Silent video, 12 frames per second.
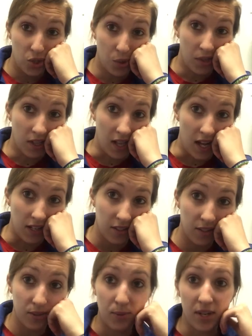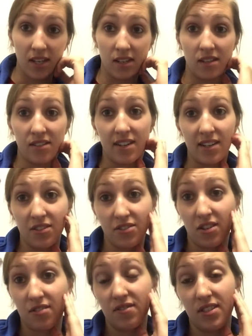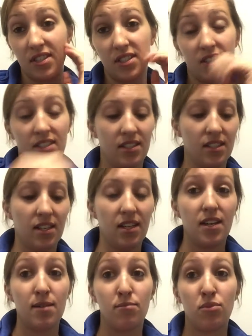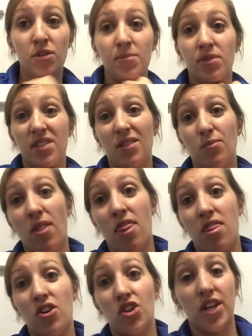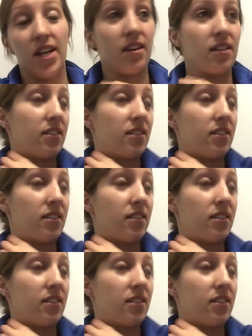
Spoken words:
2:00, waiting in the doctor's office. Appointment's at 1:30.